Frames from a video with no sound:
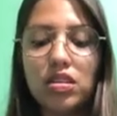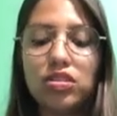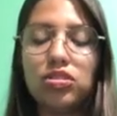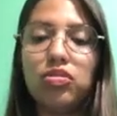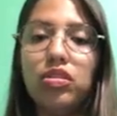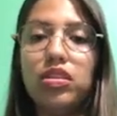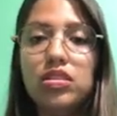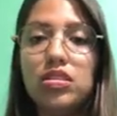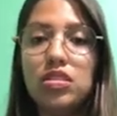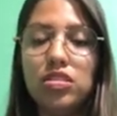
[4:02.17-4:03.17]
So
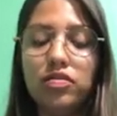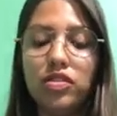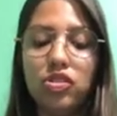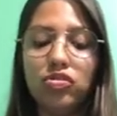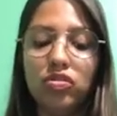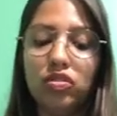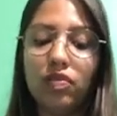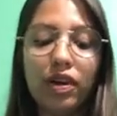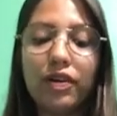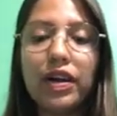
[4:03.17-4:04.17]
this individual is
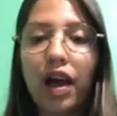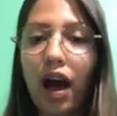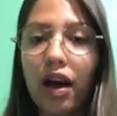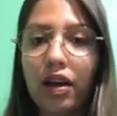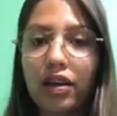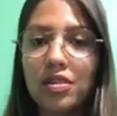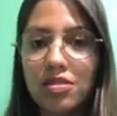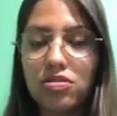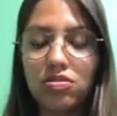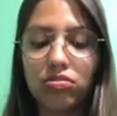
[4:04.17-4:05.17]
very high in
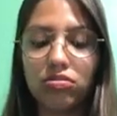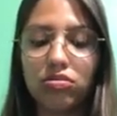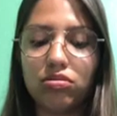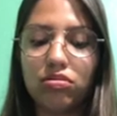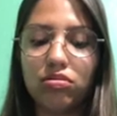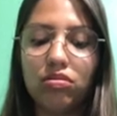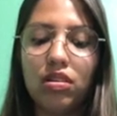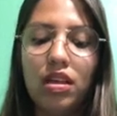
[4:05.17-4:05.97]
social